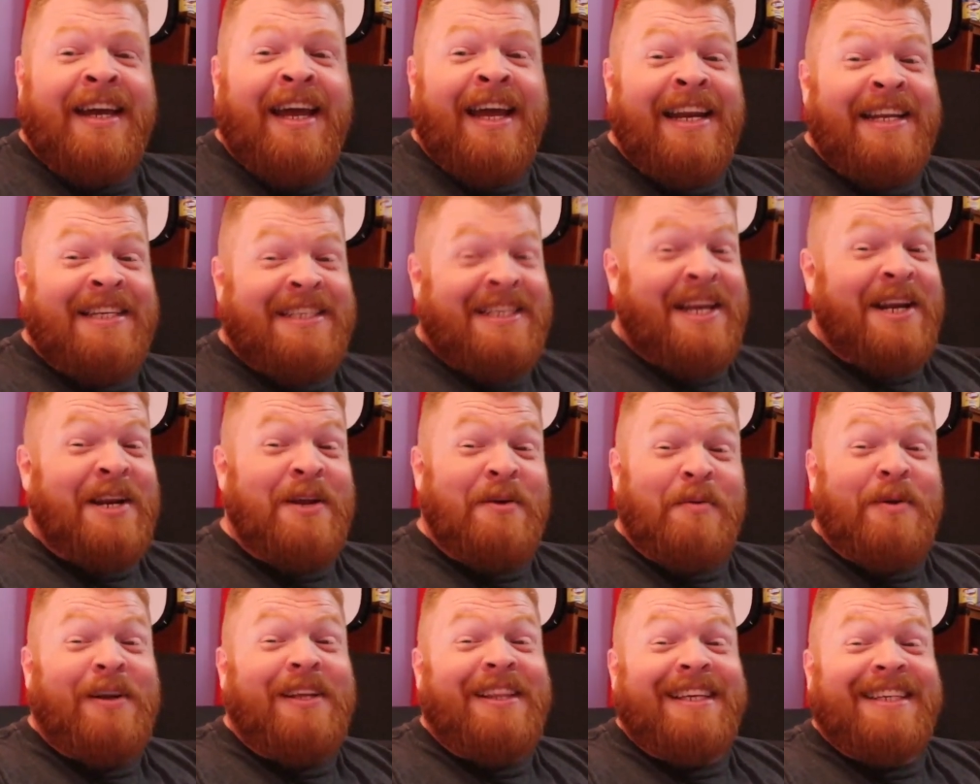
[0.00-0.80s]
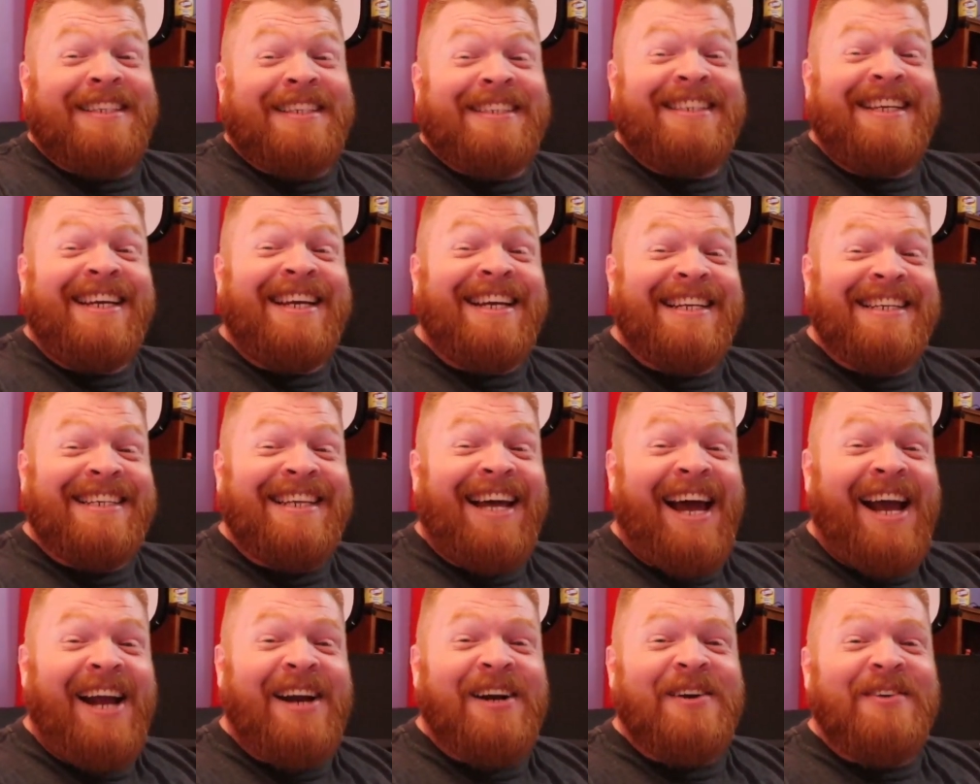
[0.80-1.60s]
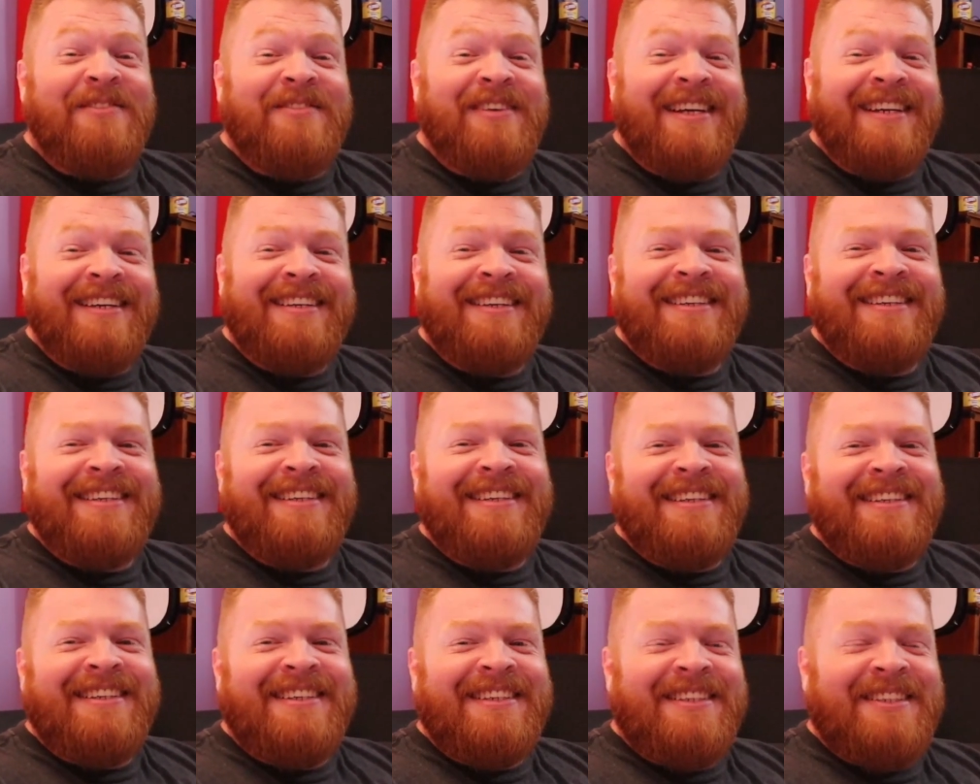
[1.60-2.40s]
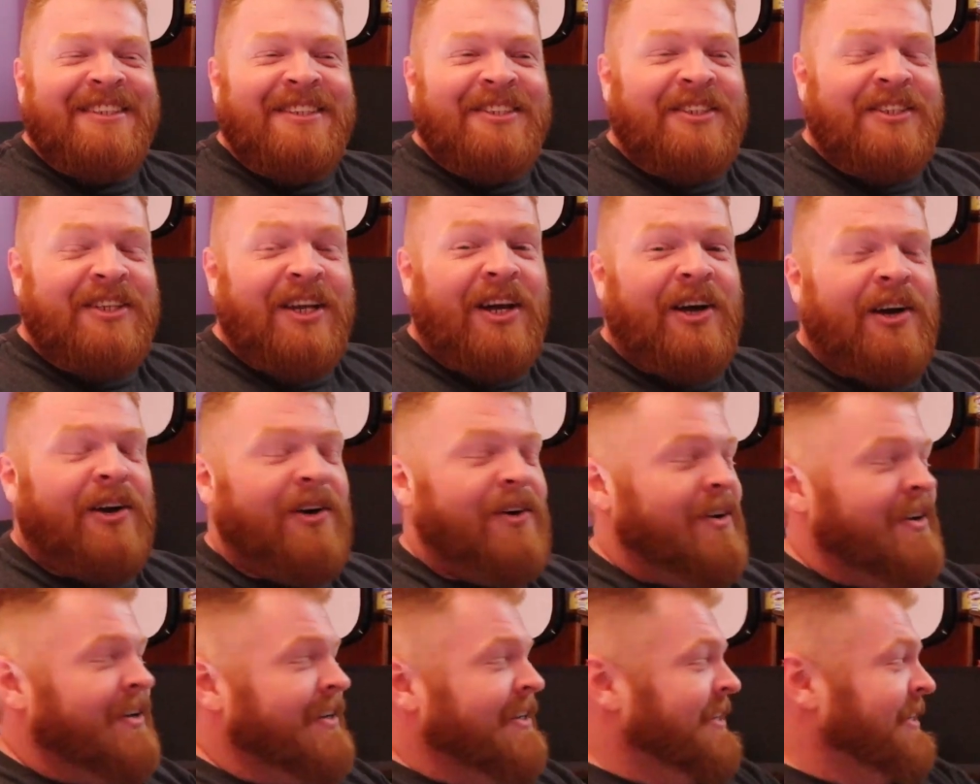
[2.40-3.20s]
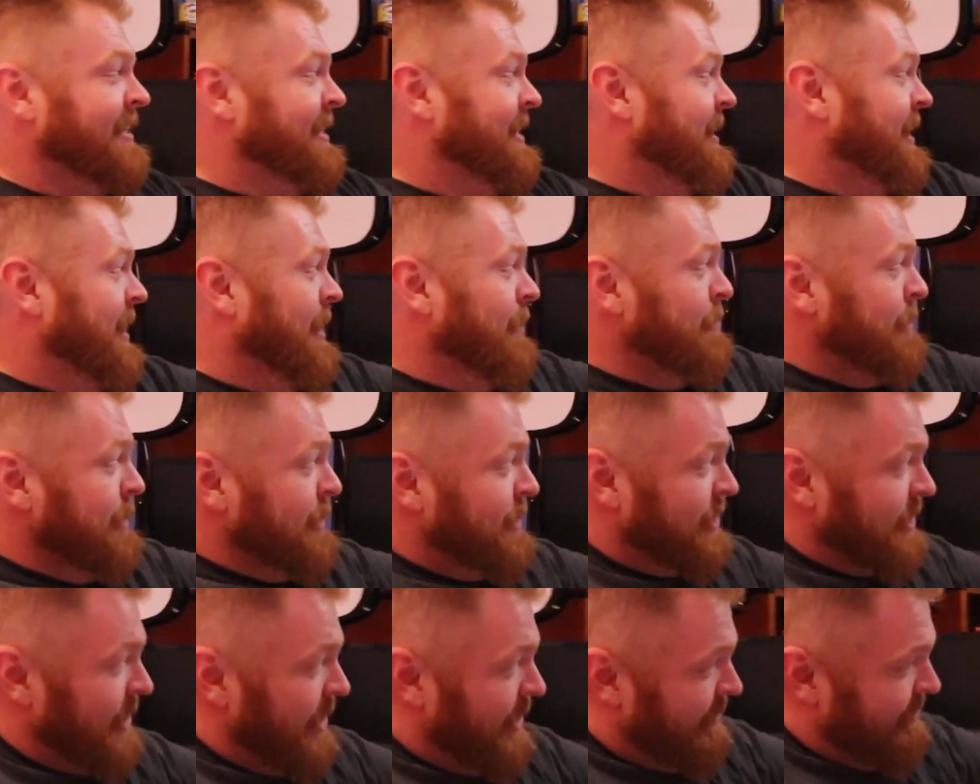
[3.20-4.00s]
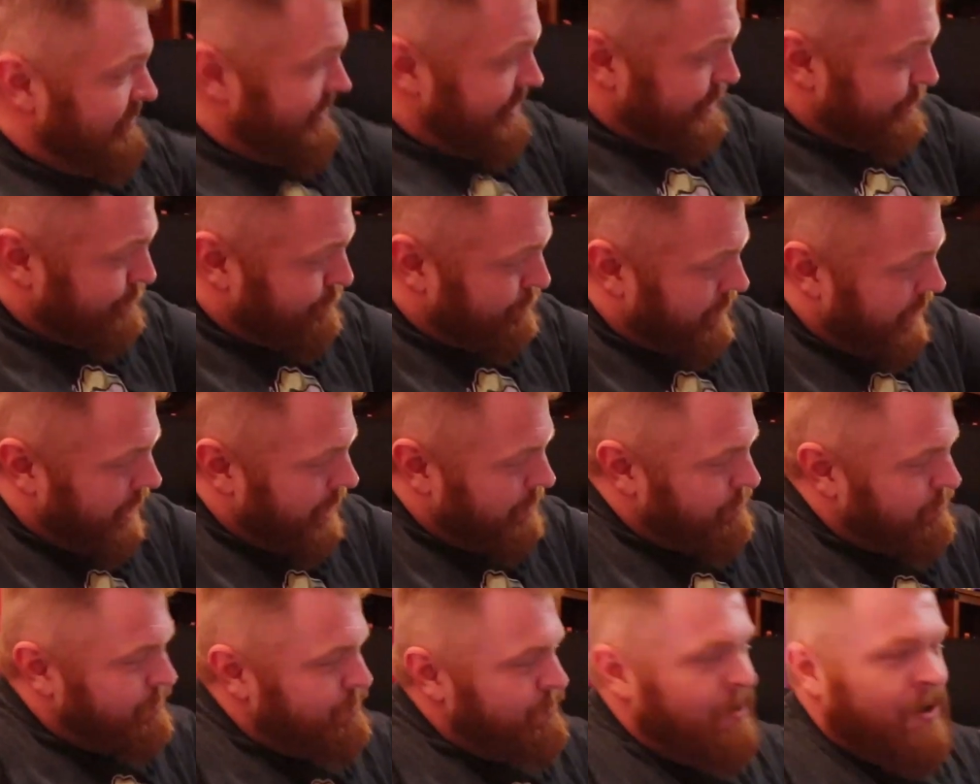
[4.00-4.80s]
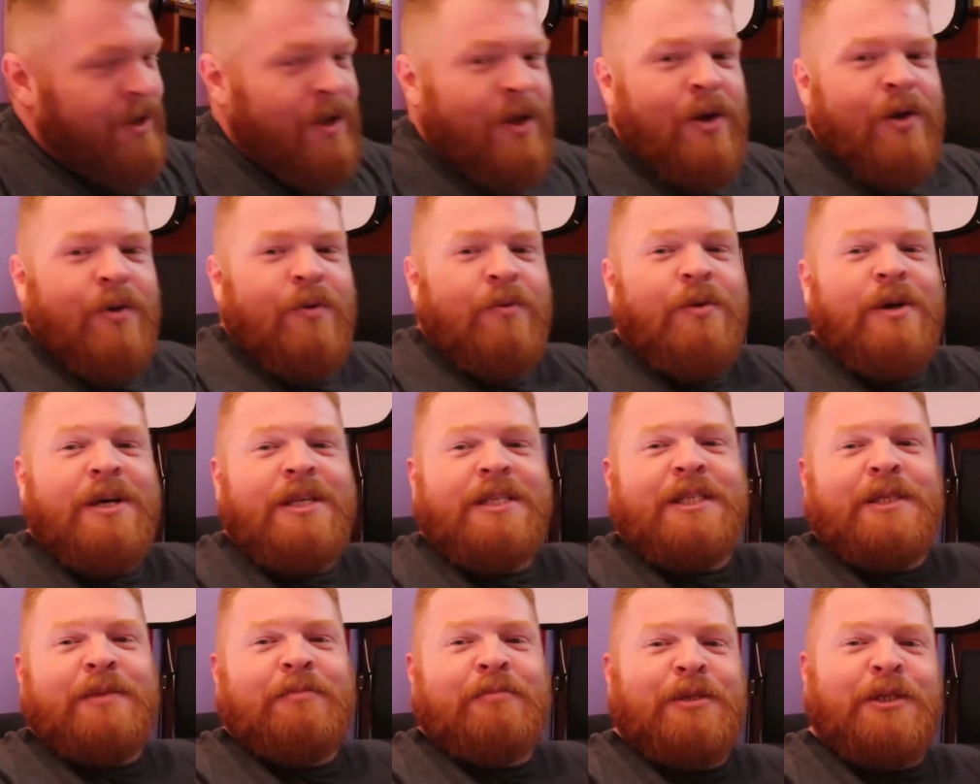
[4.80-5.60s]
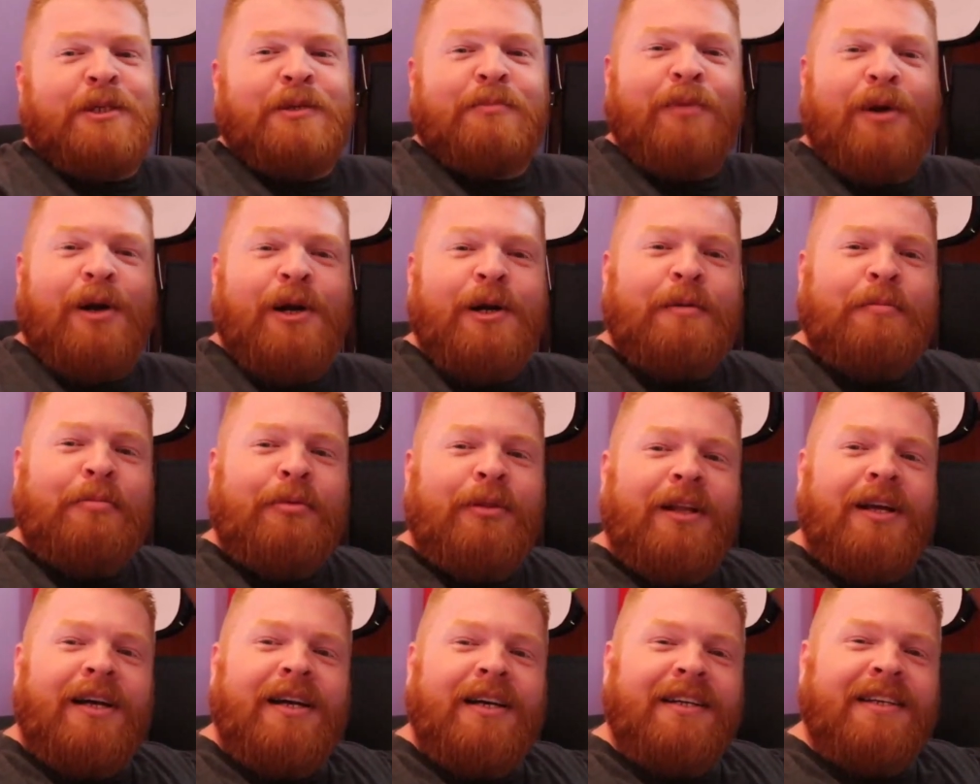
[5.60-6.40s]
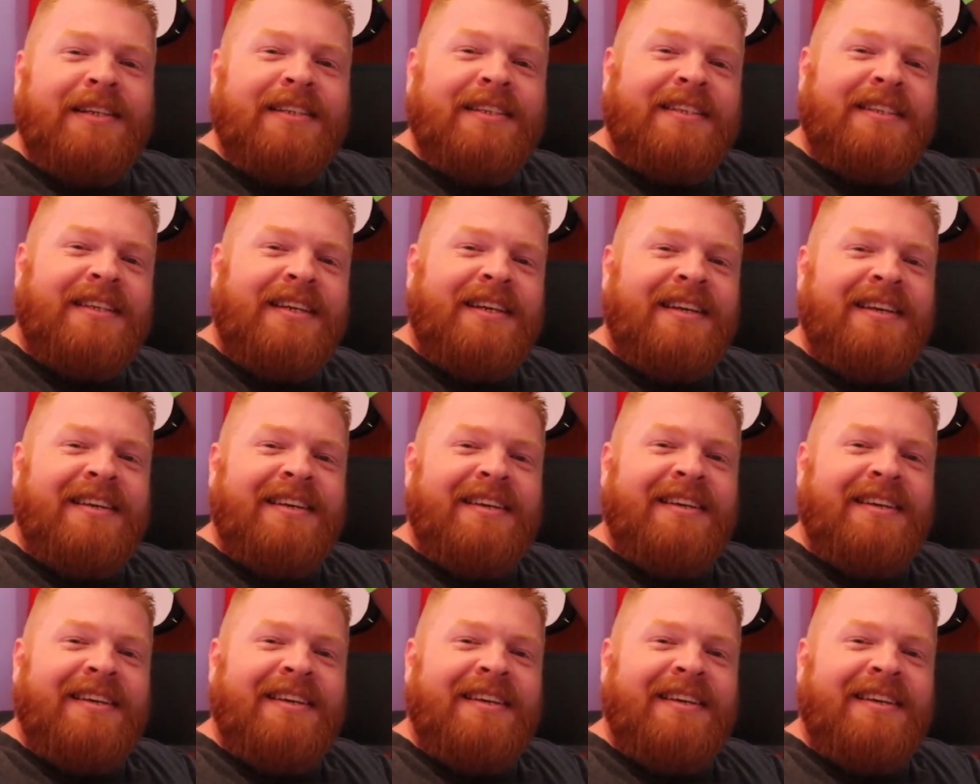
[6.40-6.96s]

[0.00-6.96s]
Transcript: And he's getting really sick and tired of it. So, I'm going to solve this problem with some smart plugs.